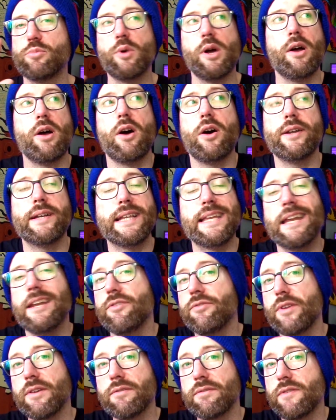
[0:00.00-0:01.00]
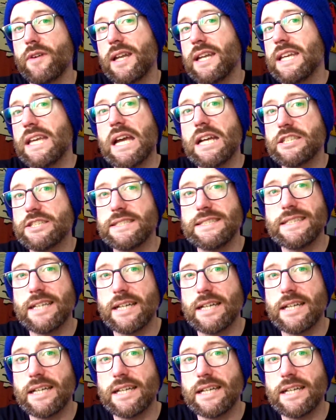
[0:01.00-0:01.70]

Hardly anything funny actually